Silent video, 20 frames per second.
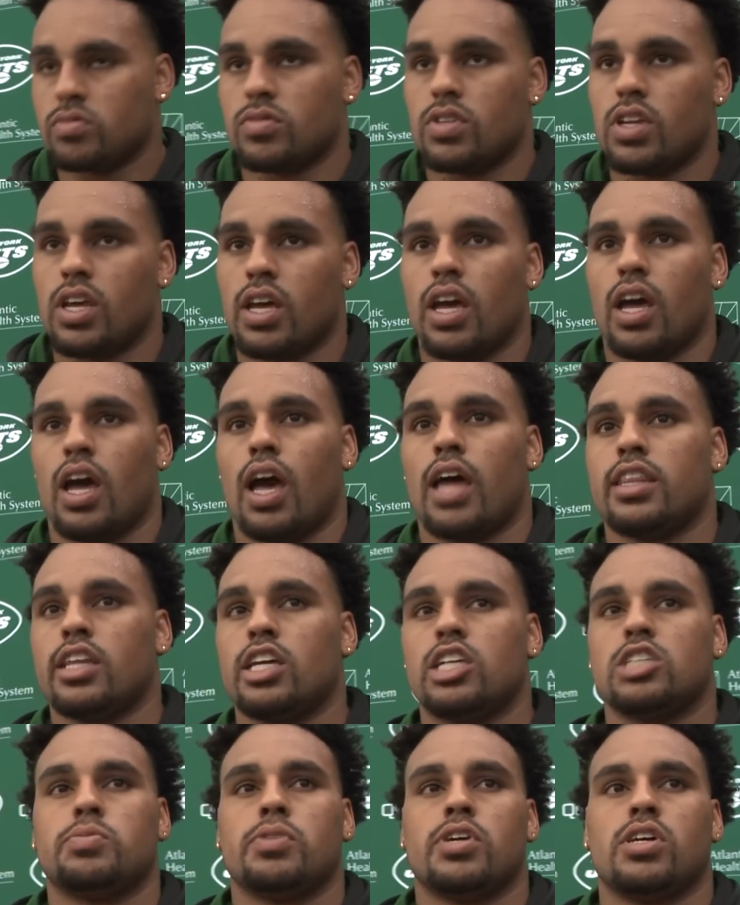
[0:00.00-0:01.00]
Yeah, I
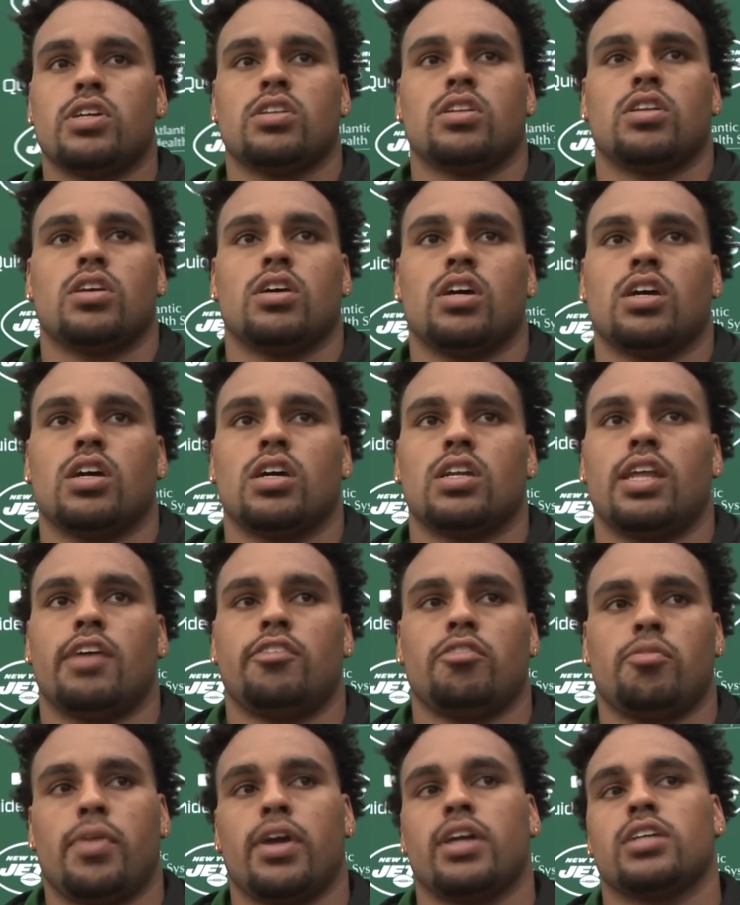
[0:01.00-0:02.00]
think he's been
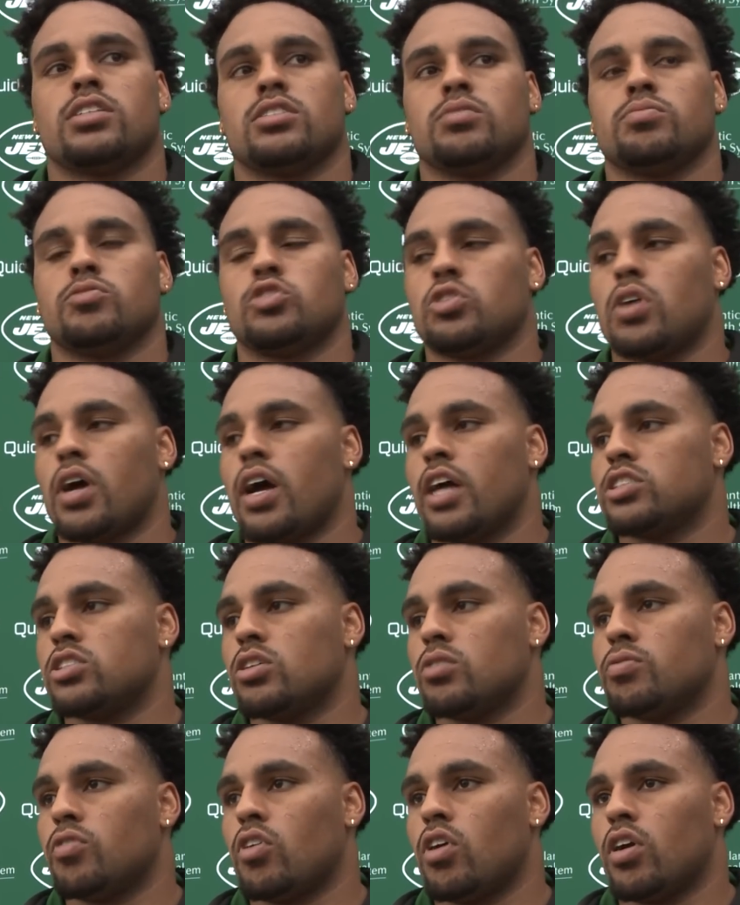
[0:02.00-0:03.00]
definitely making some strides
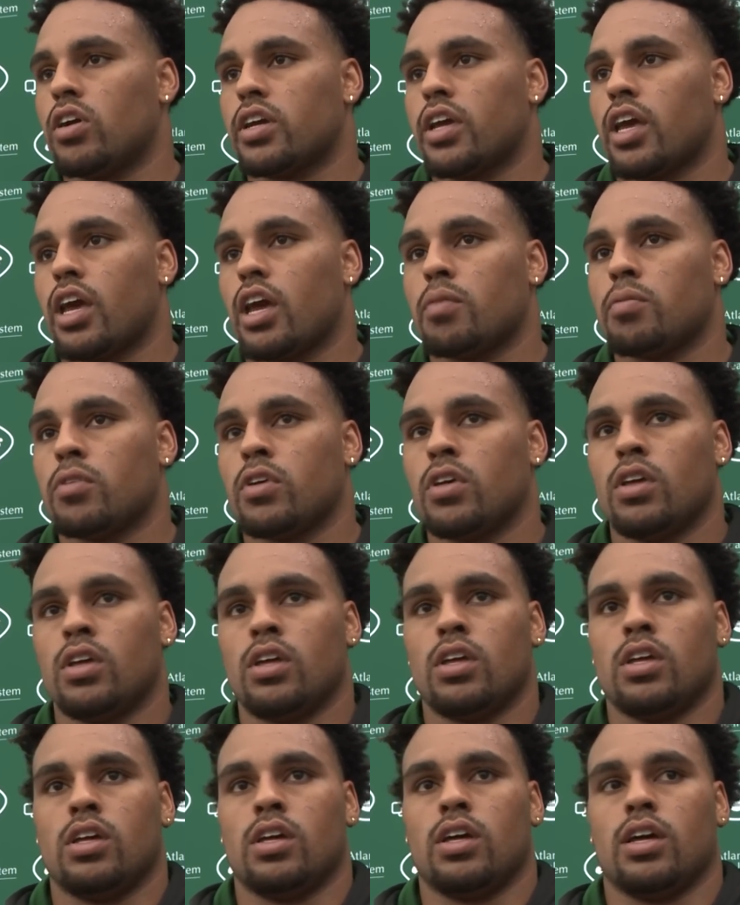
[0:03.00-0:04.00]
so far in camp,
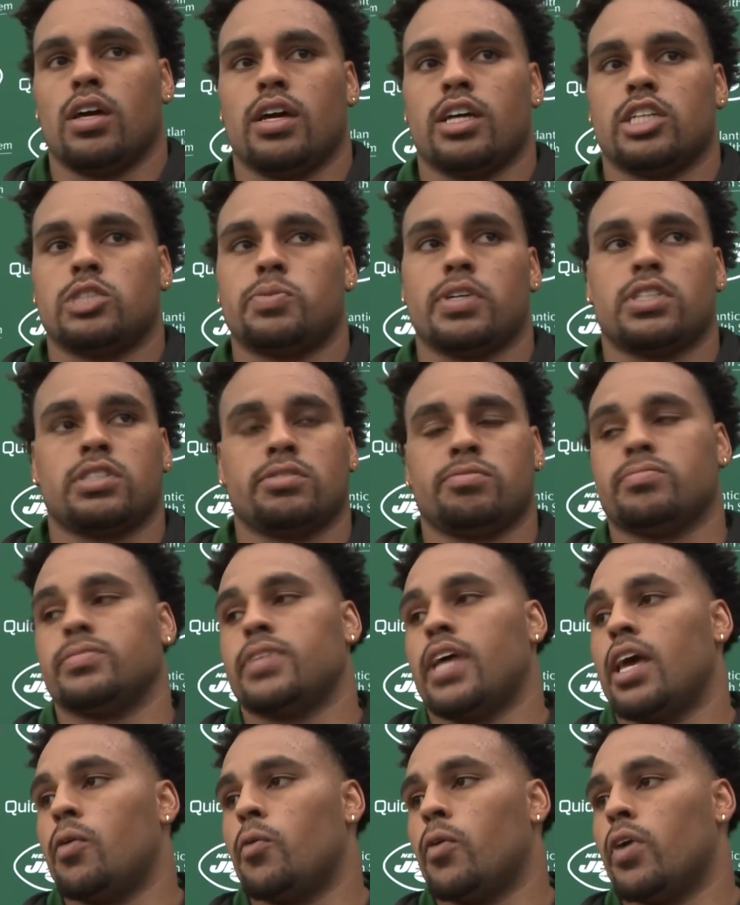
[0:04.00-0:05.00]
especially from
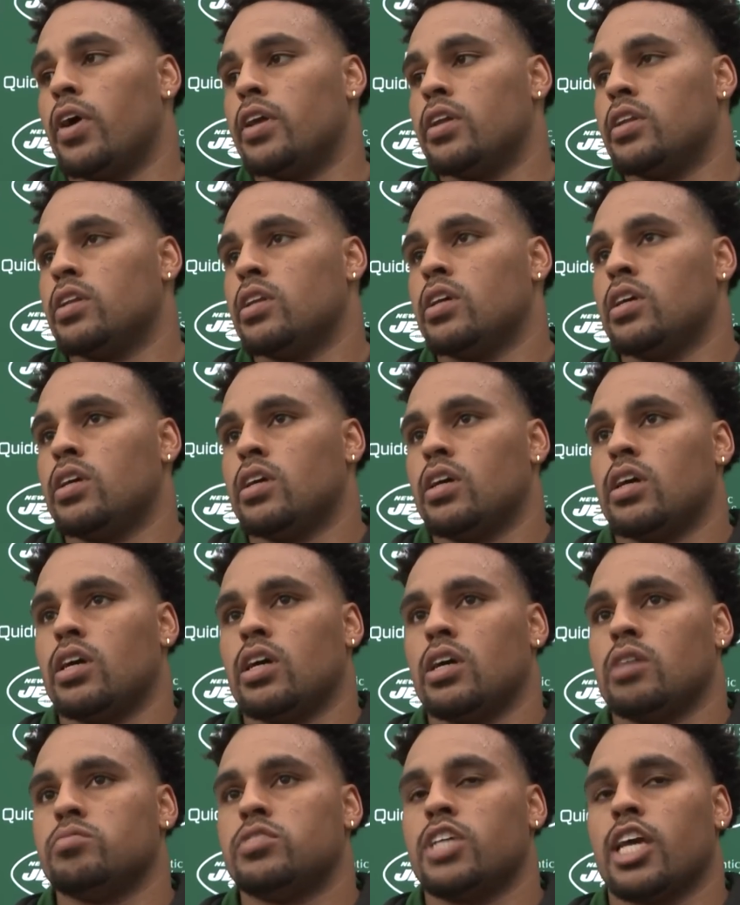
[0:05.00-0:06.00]
day one,
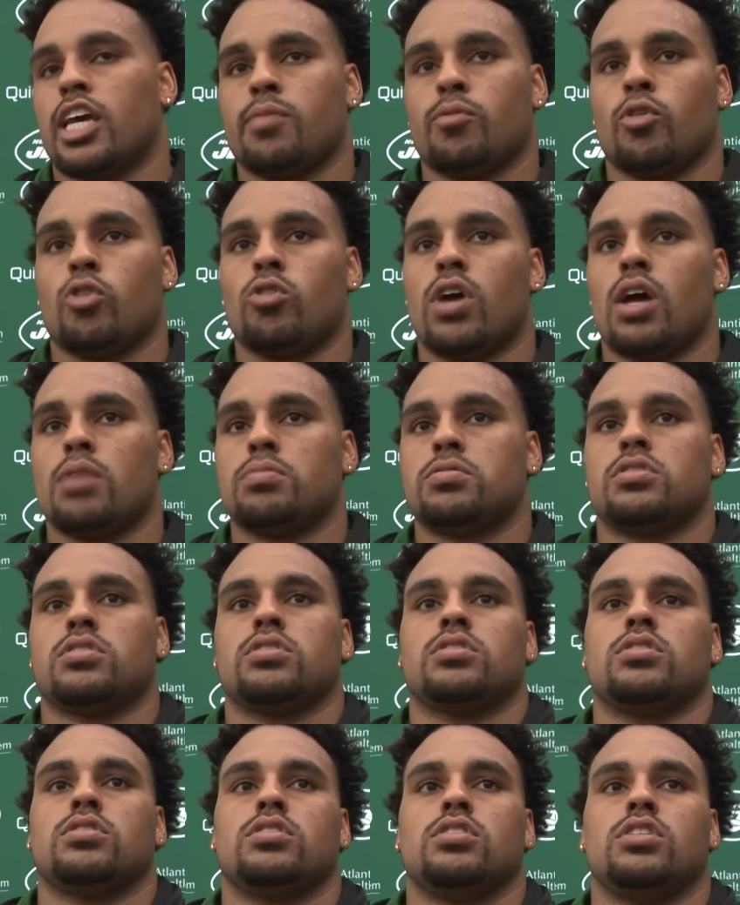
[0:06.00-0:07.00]
taking more
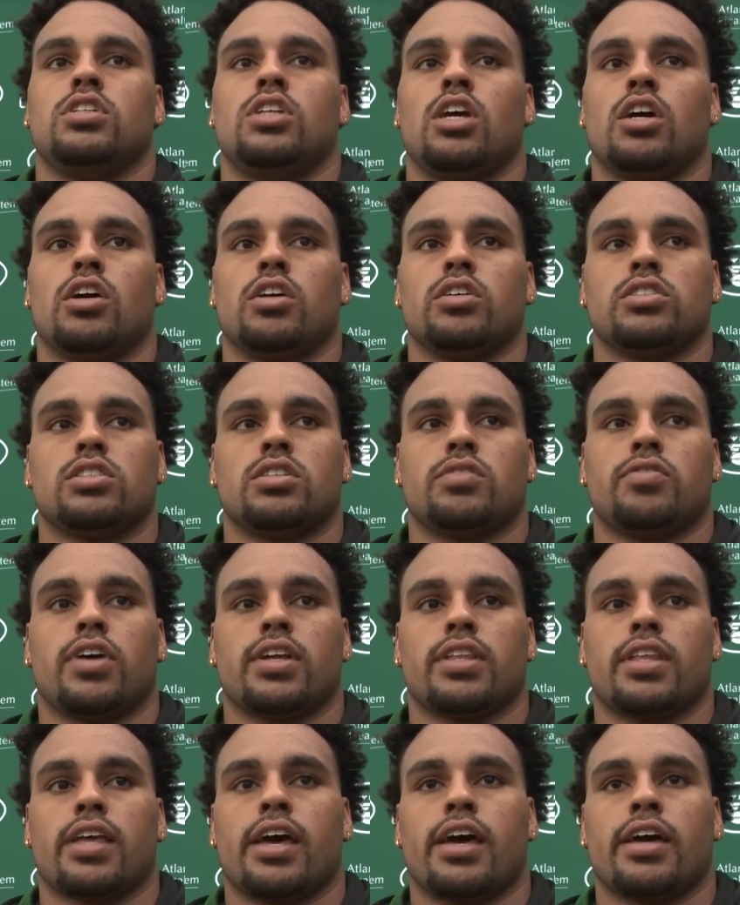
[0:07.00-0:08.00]
reps, you know, and stuff
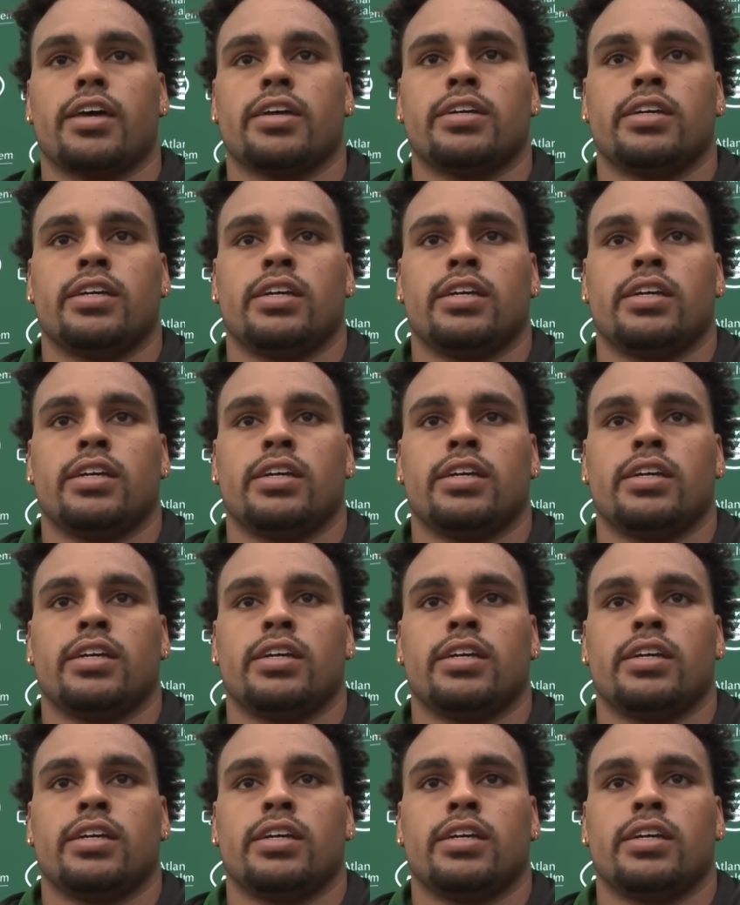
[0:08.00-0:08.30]
like that.